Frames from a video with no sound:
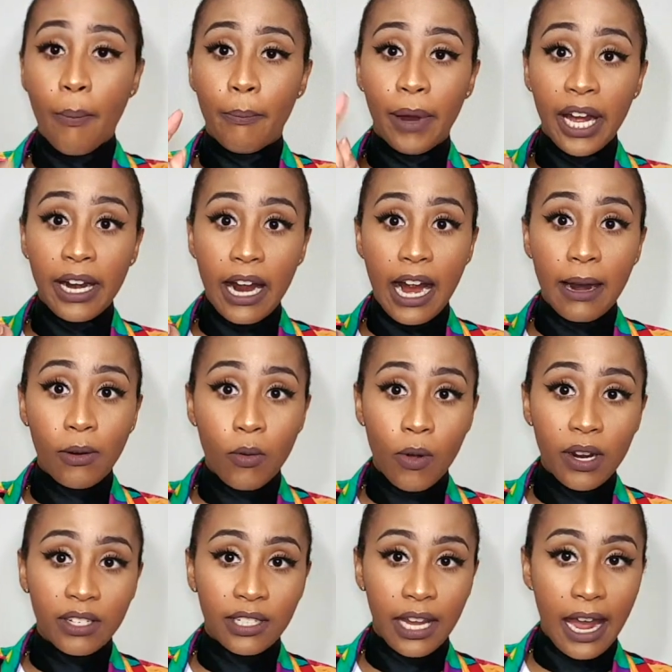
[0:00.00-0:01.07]
But I'm
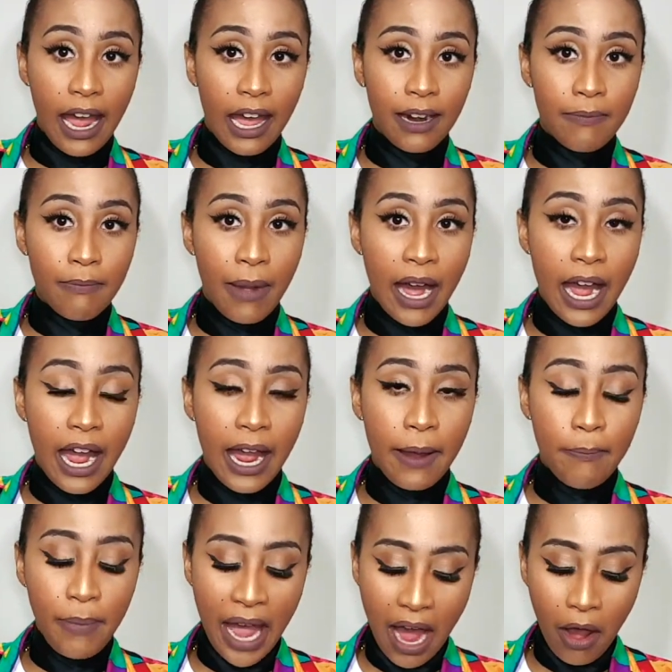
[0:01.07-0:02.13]
going to add my
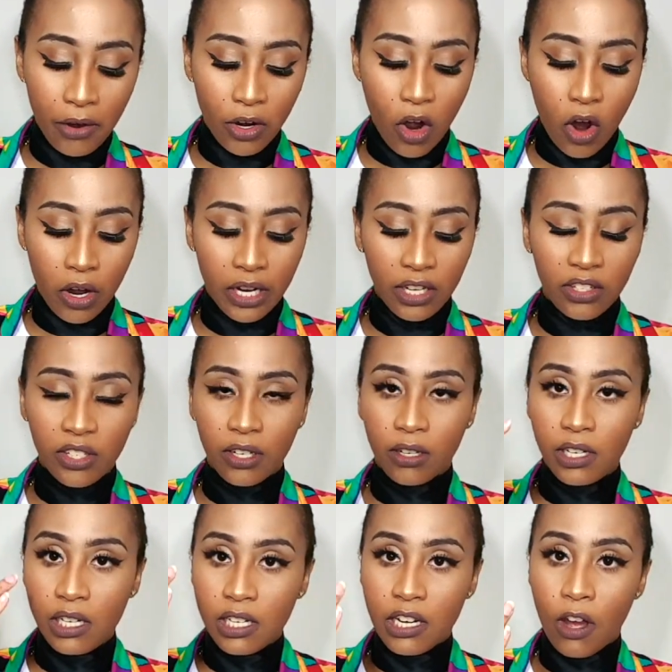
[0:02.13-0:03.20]
powder on it to,
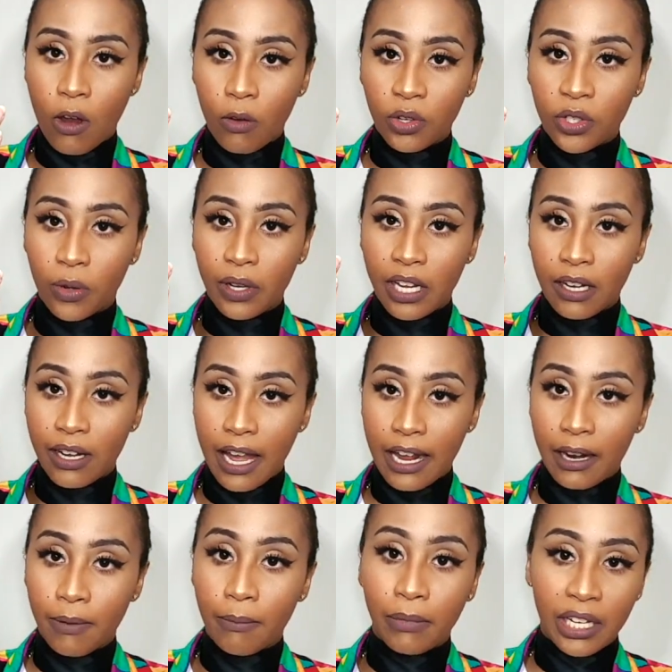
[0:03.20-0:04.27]
you know, so it can kind
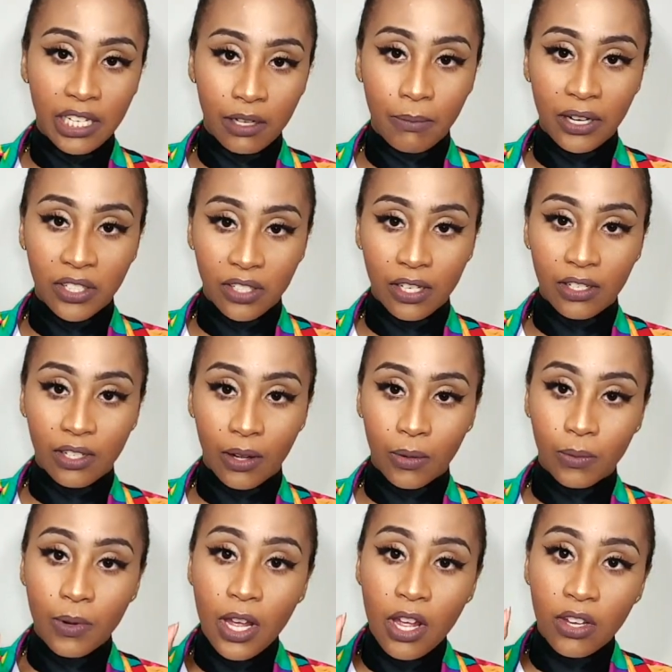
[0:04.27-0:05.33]
of blend in my skin
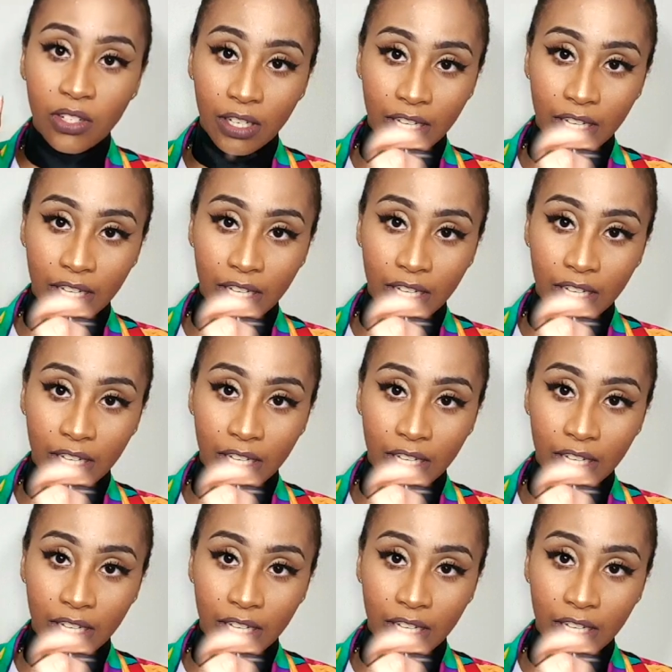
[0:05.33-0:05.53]
tone. So